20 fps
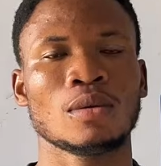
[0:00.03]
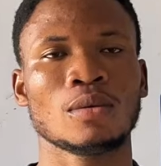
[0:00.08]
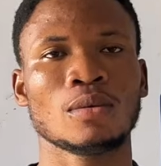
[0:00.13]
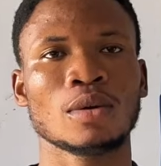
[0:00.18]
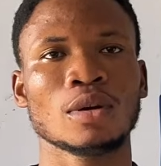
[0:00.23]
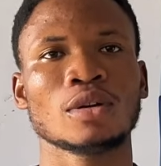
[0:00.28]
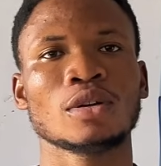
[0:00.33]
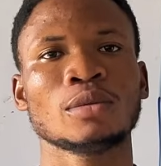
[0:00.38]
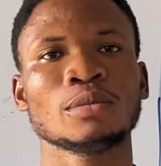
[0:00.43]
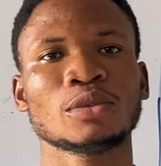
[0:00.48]

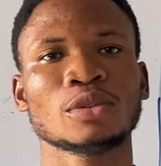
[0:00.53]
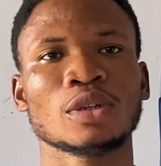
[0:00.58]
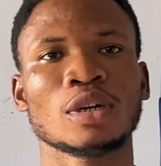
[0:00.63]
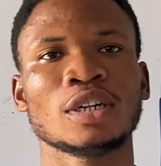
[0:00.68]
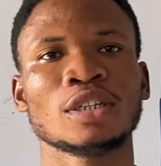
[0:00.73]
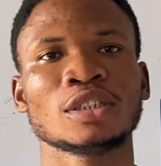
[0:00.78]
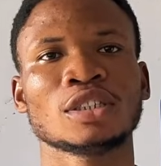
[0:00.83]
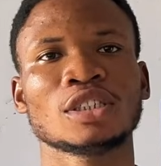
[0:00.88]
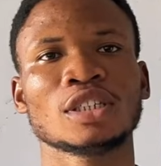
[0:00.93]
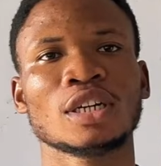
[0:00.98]
Welcome to
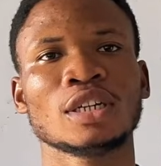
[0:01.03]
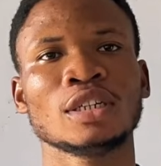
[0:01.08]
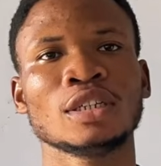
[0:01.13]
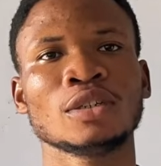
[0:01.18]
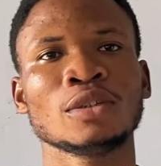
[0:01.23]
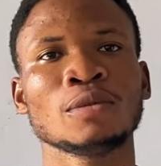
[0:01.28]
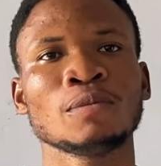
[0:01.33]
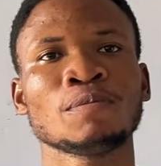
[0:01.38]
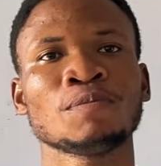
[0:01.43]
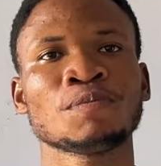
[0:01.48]
our
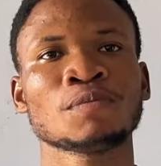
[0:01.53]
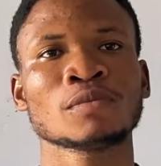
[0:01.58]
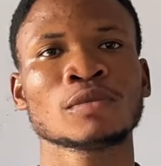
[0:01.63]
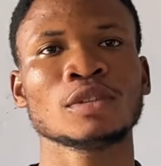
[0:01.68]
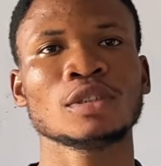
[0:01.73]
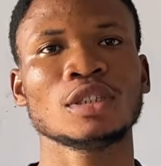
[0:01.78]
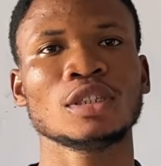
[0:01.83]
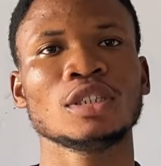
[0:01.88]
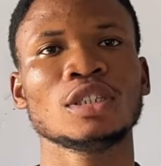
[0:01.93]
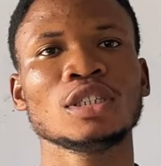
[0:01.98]
channel.
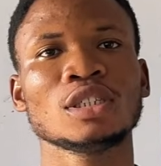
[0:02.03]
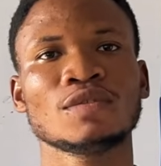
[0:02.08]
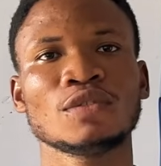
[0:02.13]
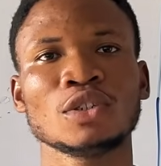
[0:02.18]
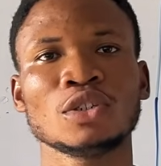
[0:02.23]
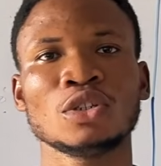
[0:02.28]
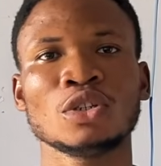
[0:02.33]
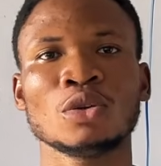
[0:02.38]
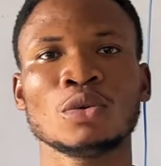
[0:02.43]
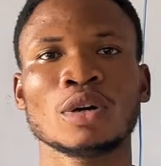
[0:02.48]
In this
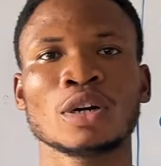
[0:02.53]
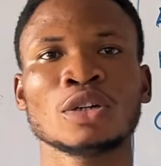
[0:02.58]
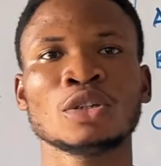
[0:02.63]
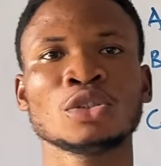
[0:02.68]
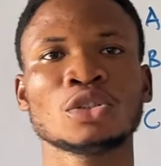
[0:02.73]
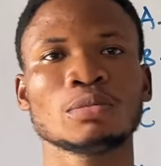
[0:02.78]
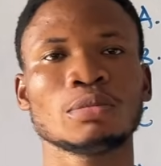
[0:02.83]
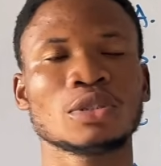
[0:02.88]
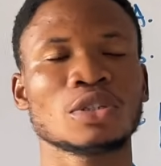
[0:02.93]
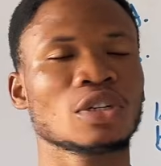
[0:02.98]
video, we are
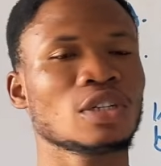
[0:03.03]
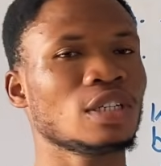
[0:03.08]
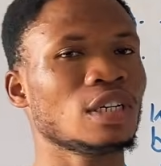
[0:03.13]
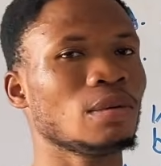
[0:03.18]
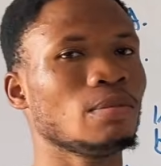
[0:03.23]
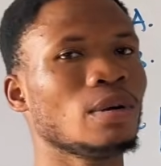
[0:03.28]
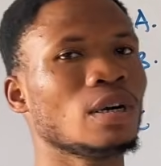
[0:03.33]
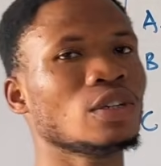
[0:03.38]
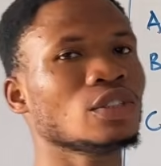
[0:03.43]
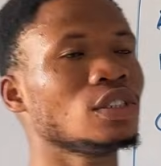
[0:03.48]
going to be talking
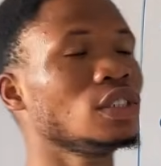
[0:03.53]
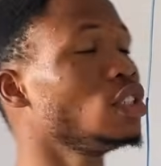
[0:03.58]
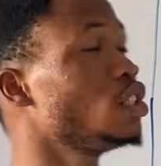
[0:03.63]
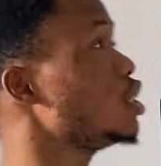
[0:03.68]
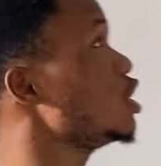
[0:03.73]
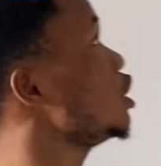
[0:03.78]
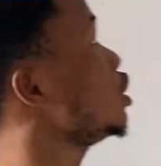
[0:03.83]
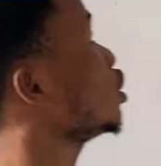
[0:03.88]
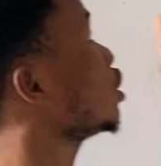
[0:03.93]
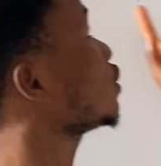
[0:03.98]
about the
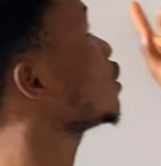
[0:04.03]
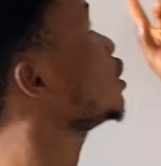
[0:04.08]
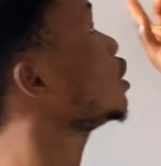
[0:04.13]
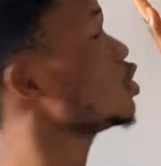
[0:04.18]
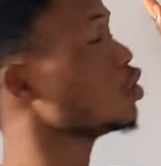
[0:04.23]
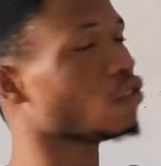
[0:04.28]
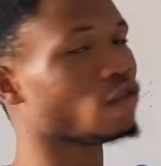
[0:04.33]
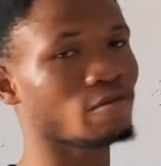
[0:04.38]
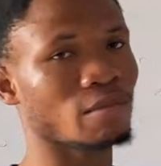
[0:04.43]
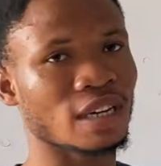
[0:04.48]
change of
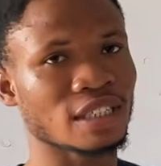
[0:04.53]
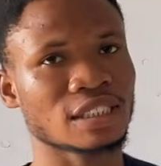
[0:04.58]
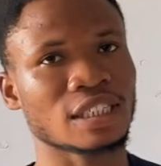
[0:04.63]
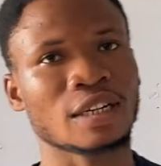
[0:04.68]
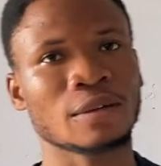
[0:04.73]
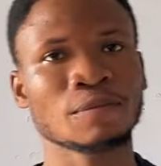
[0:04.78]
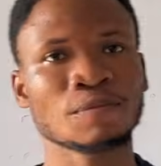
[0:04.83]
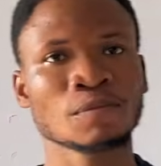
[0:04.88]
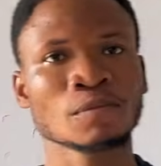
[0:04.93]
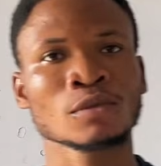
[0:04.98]
state of
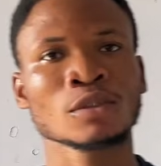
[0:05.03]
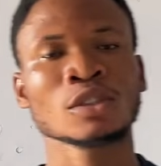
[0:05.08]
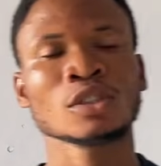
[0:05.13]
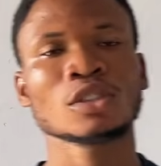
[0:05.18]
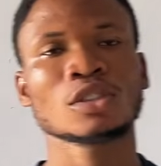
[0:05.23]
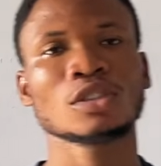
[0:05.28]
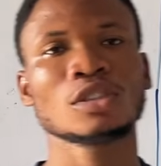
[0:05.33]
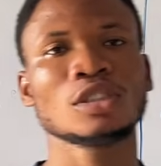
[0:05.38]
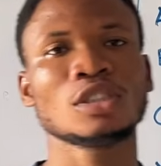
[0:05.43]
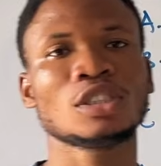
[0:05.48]
matter.
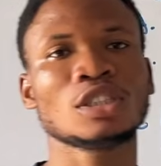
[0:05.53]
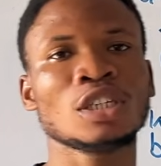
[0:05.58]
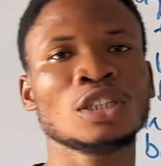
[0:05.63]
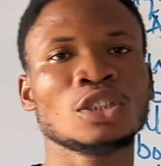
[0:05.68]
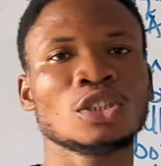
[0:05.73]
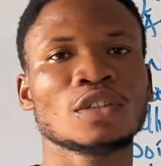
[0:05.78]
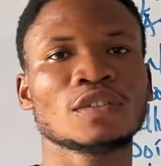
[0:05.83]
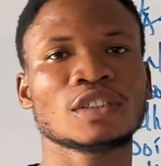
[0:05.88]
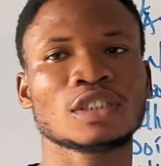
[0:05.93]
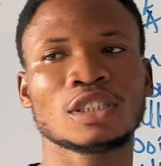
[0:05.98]
So the
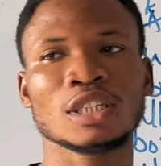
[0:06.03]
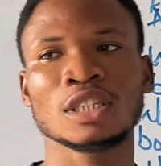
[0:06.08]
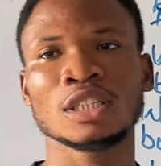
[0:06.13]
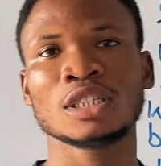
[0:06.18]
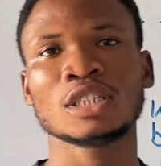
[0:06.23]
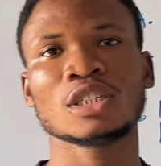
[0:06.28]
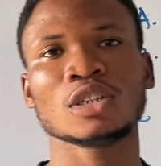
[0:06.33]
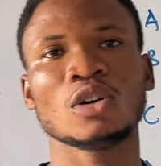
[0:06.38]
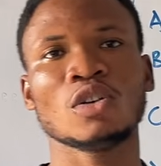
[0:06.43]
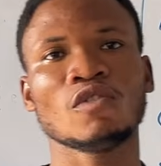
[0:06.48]
change of
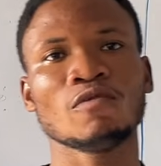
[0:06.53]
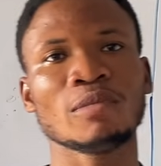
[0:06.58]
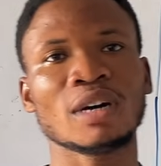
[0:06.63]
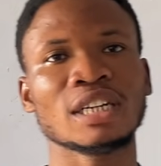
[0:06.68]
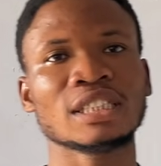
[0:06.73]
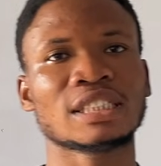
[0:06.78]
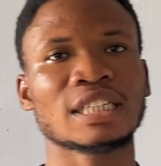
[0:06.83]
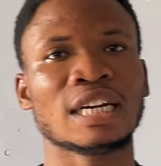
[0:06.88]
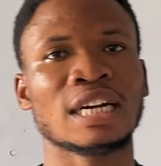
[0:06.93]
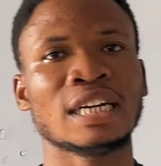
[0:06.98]
state of
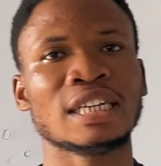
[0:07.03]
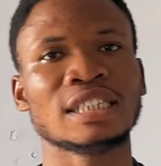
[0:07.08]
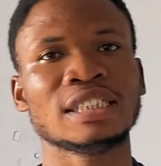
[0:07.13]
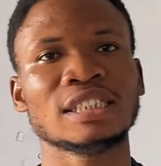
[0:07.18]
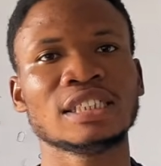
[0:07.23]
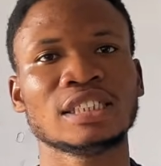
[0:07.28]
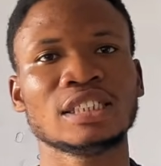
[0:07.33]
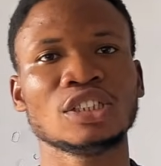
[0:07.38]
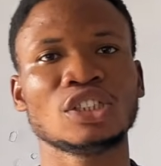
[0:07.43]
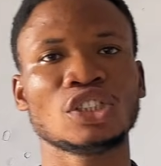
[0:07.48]
matter
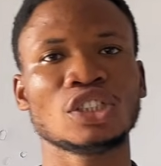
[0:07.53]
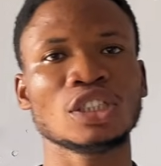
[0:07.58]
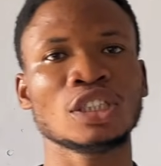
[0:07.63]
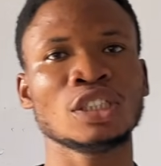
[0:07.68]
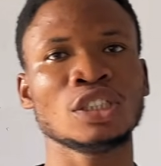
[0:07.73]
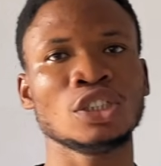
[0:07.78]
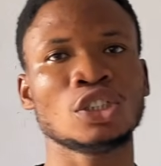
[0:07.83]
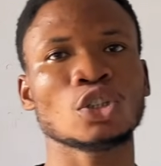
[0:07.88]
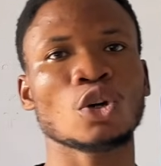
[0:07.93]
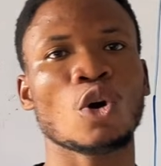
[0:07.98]
is the
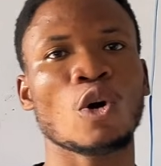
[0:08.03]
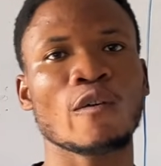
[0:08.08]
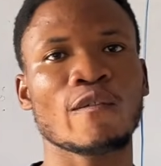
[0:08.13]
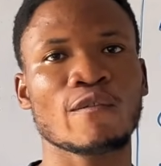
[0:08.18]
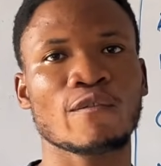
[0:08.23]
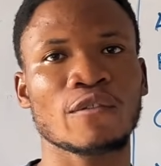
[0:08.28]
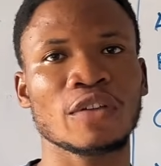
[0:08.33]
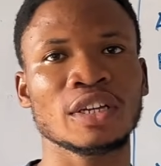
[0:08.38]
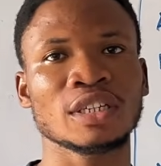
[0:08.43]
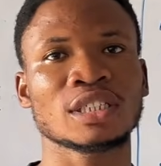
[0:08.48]
change
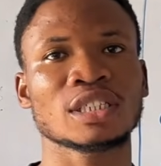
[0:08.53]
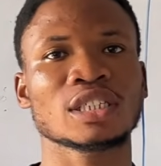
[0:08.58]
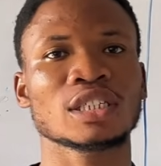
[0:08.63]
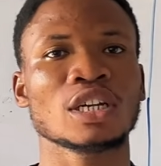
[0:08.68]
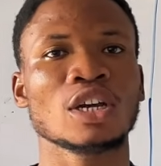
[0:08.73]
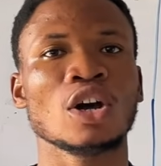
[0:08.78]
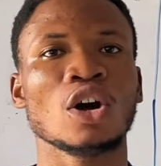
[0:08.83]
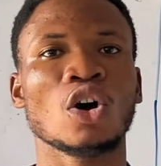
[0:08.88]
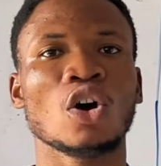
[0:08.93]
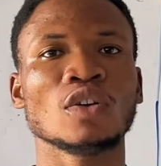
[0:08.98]
of
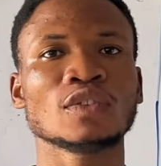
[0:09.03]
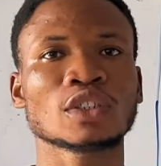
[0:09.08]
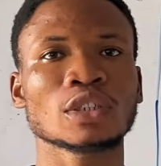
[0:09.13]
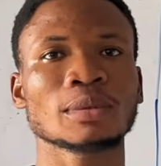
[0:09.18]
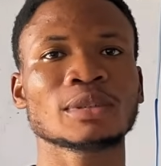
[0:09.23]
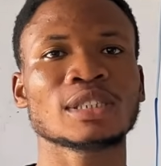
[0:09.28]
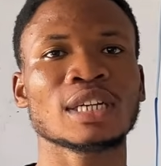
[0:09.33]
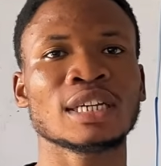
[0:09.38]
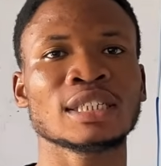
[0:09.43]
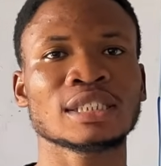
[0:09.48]
phase of
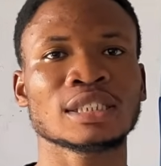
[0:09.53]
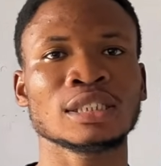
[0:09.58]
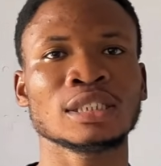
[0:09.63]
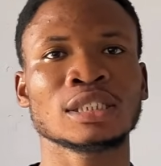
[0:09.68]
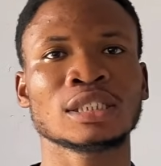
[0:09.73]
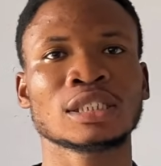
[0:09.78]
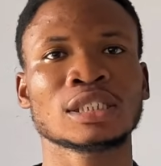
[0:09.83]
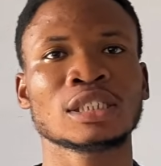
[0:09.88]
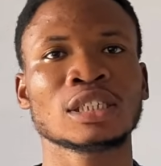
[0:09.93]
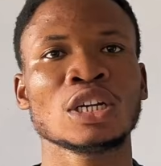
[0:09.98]

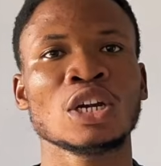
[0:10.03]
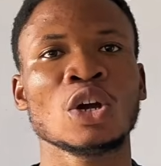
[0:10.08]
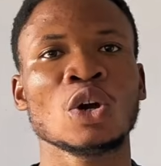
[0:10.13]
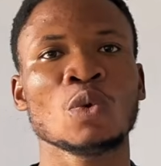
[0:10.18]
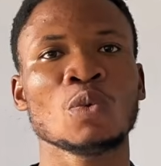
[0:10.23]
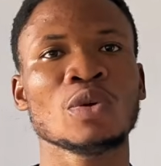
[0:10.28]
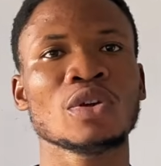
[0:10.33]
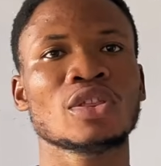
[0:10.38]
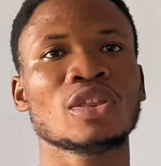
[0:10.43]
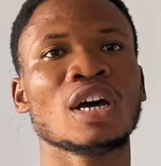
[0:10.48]
substances
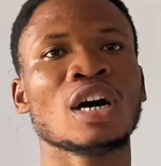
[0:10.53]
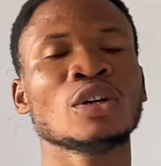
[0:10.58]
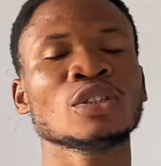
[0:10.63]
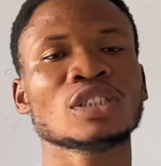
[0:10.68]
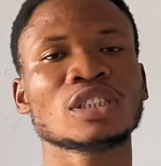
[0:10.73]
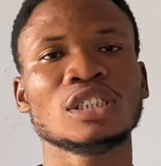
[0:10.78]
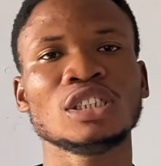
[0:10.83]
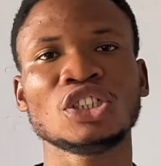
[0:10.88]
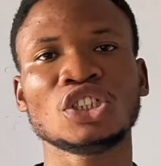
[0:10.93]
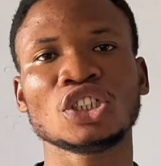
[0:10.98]

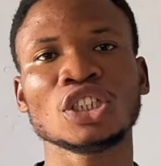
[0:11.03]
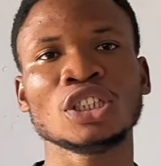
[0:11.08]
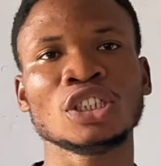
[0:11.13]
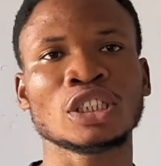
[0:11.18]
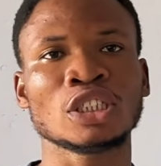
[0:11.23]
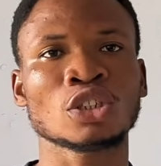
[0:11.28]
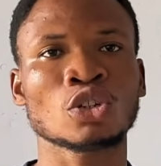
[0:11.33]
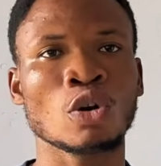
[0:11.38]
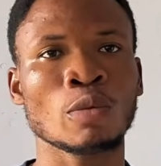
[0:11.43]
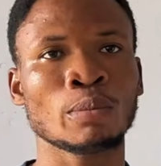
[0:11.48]
without the
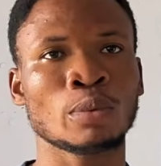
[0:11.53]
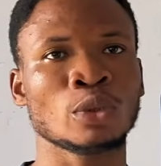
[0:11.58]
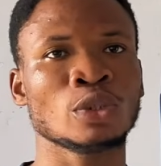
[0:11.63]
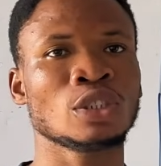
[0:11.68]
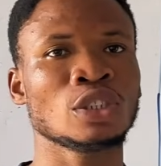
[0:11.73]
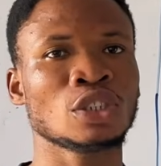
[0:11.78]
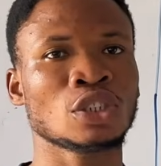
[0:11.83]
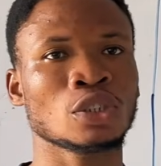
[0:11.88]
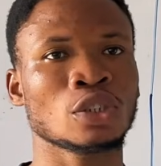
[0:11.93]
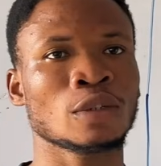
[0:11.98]
change in
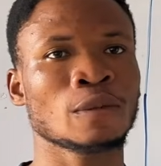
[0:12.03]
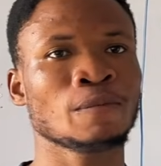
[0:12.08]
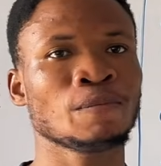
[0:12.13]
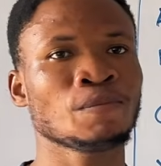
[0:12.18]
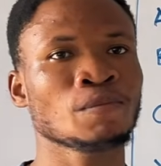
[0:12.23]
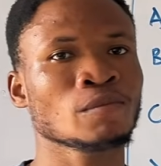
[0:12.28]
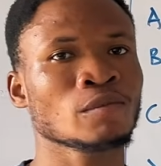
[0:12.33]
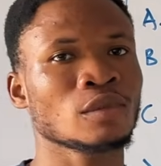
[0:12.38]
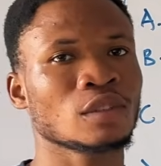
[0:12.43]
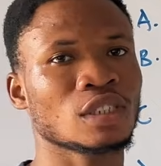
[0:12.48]
composition.
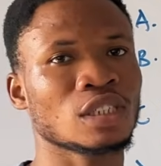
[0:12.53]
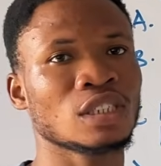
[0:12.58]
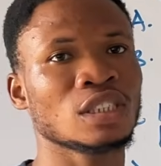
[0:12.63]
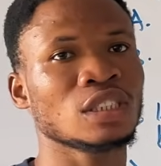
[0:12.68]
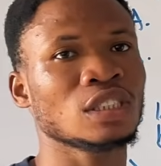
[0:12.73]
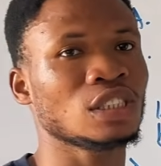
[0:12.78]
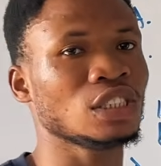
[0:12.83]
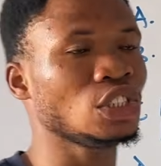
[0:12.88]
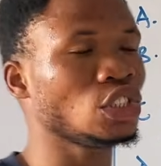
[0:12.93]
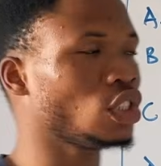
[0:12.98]
That
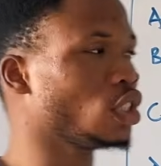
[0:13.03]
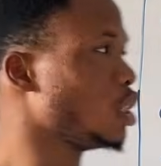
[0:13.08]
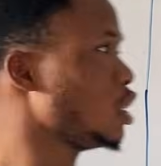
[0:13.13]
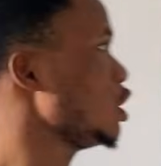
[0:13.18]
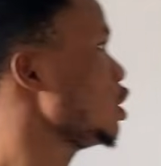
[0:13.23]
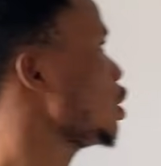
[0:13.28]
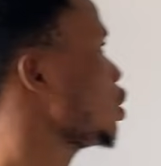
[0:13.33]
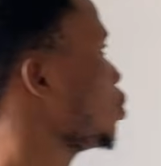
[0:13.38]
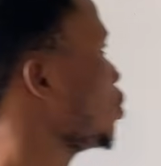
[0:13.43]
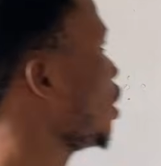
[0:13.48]
is the change.